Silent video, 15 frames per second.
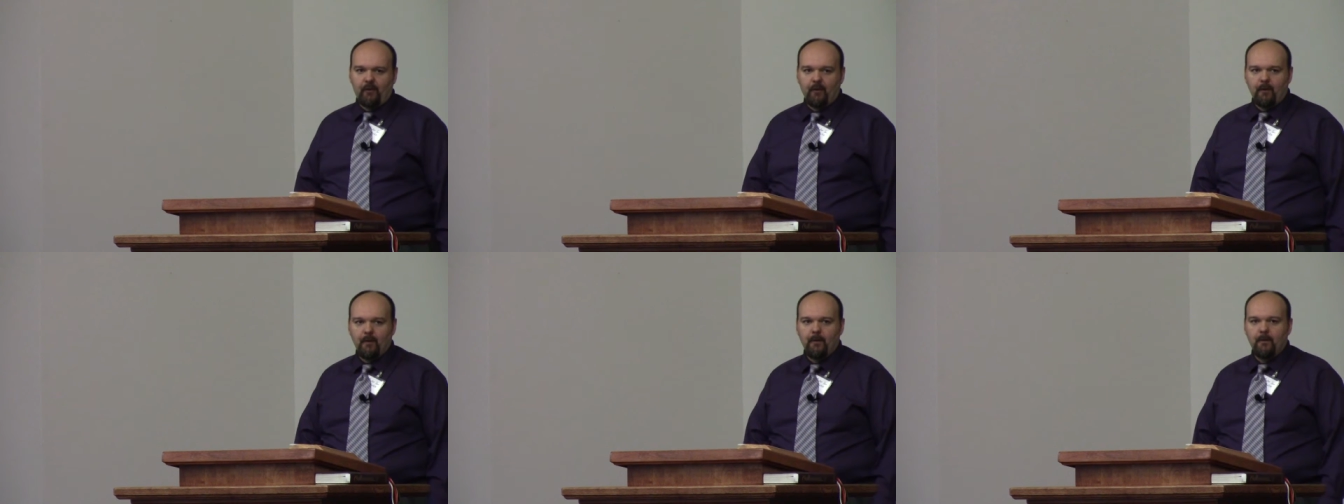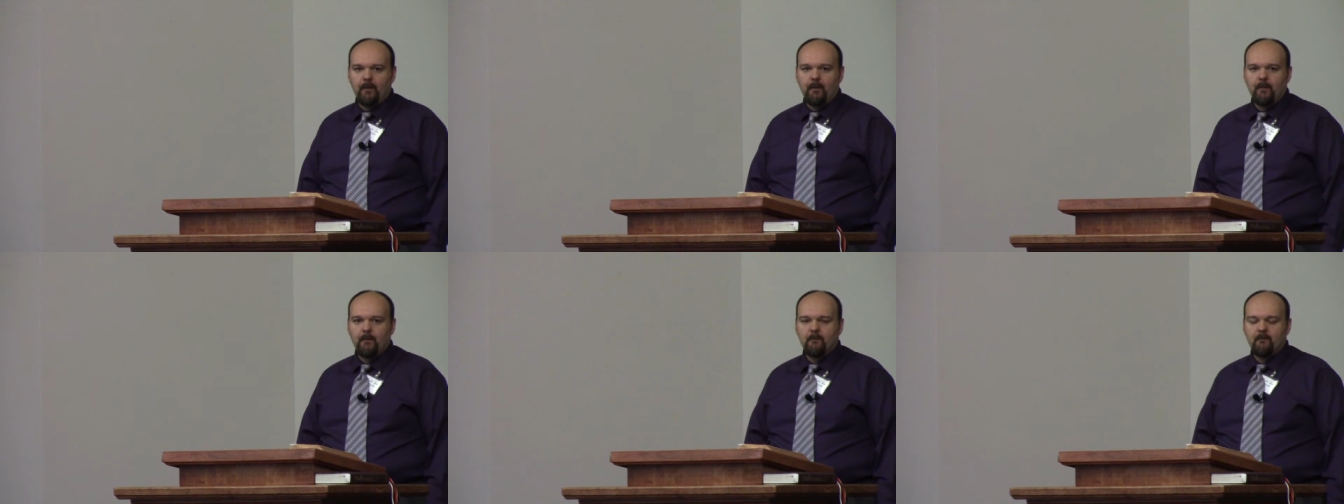
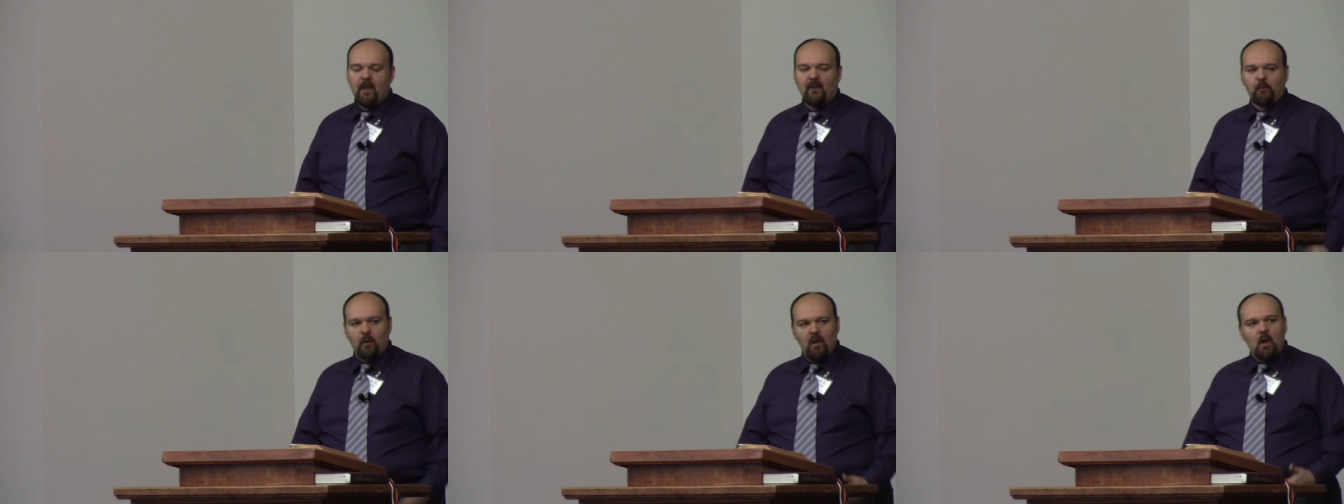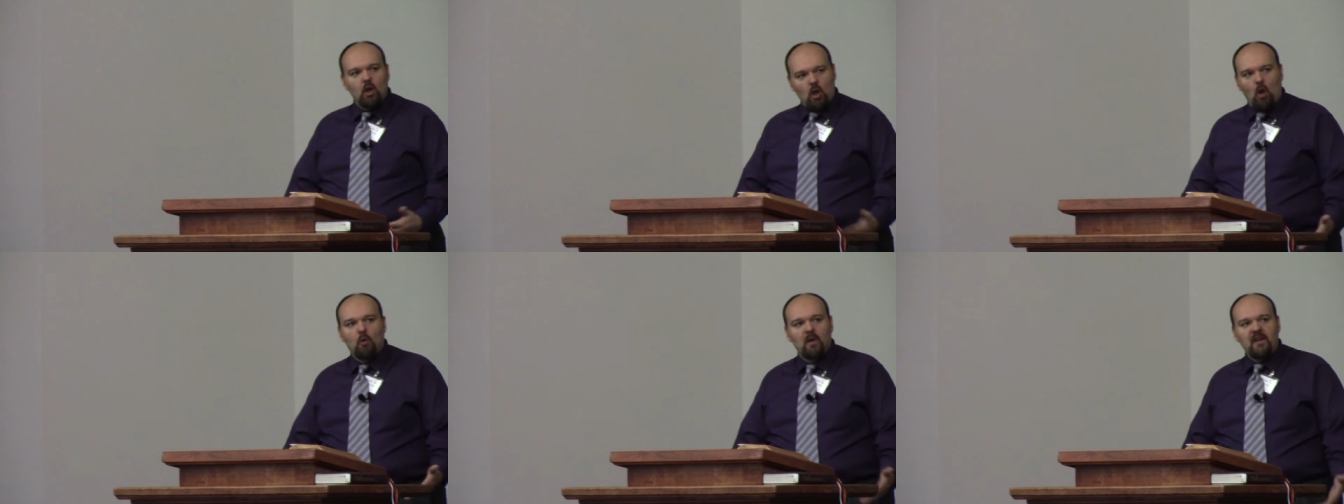
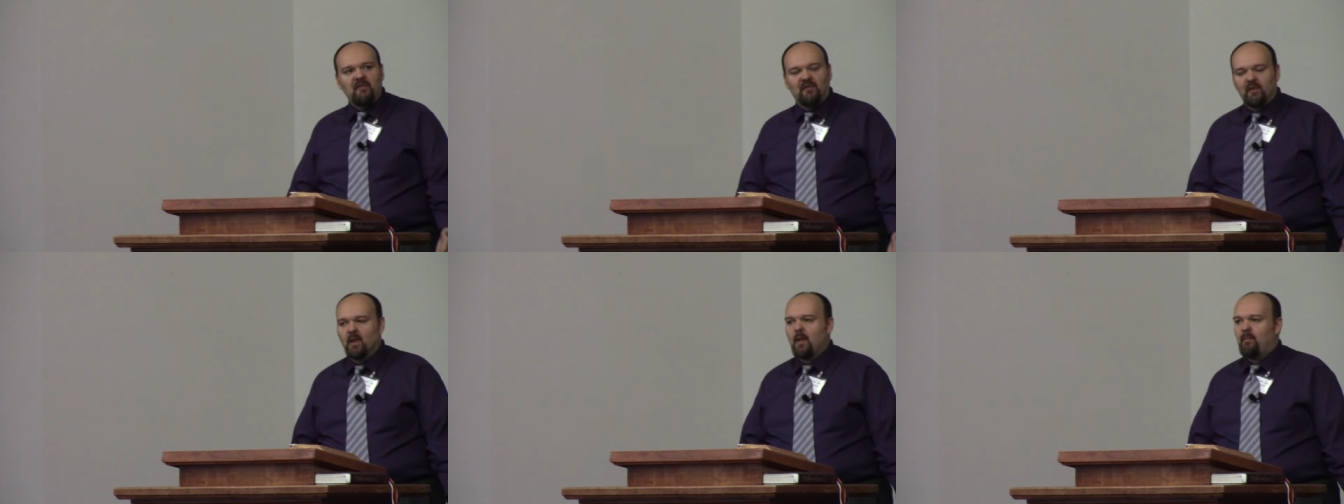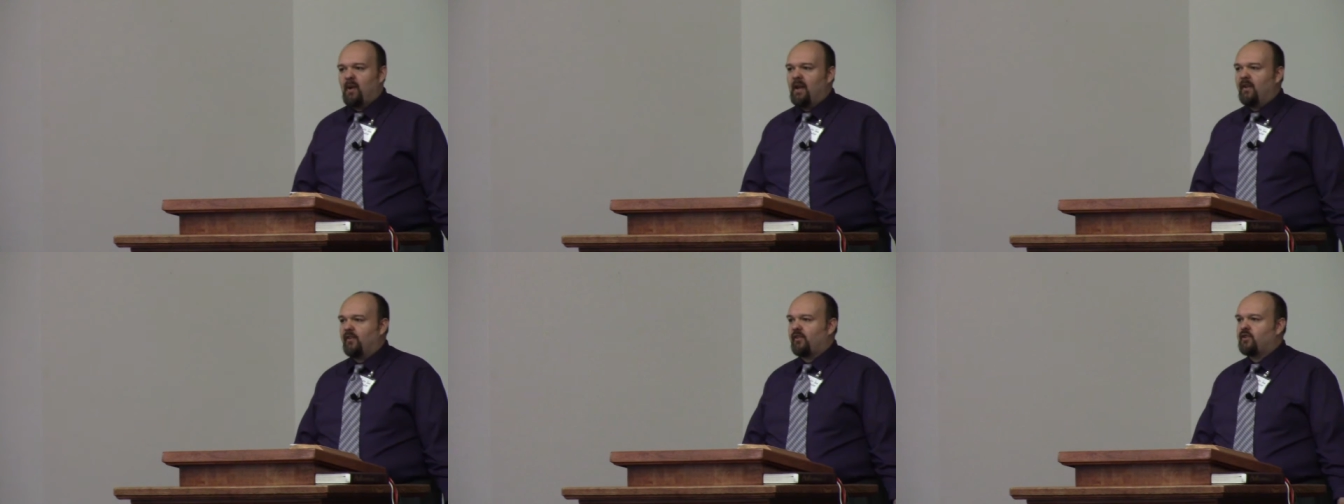Go read
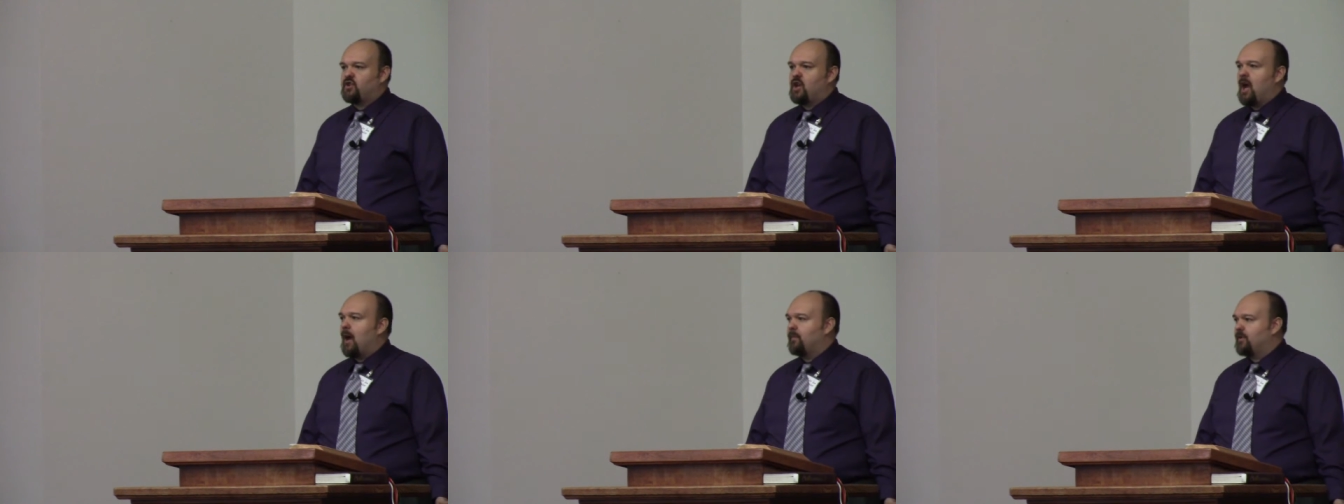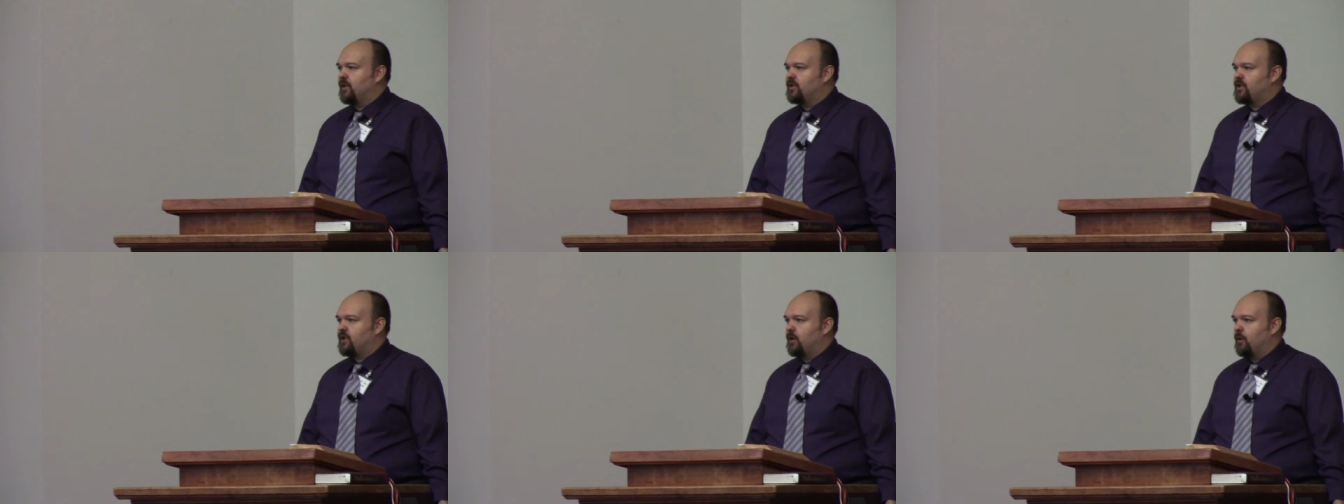Philippians
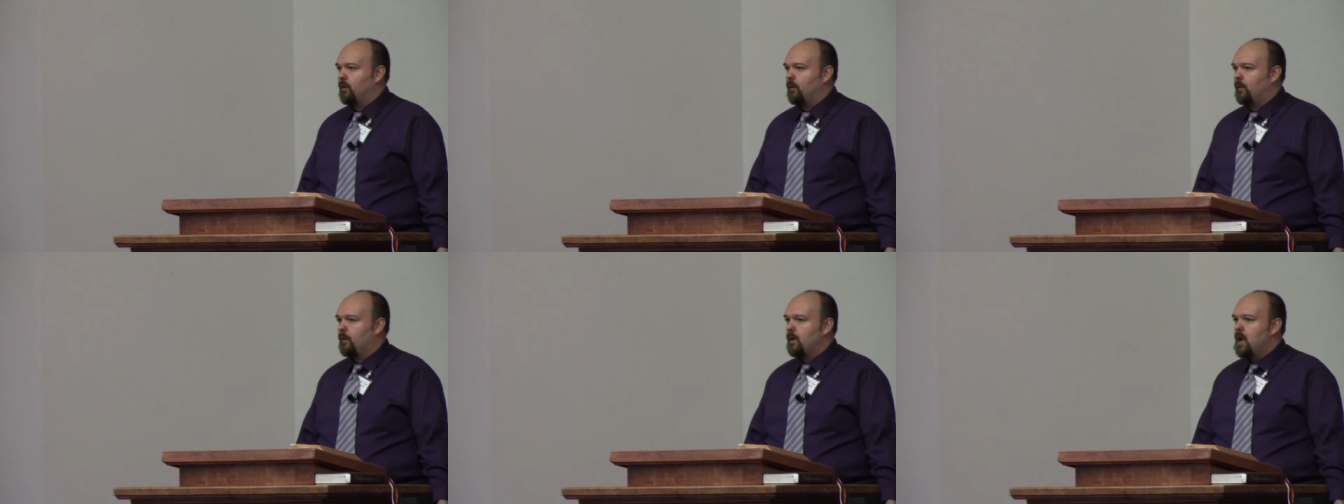chapter 2.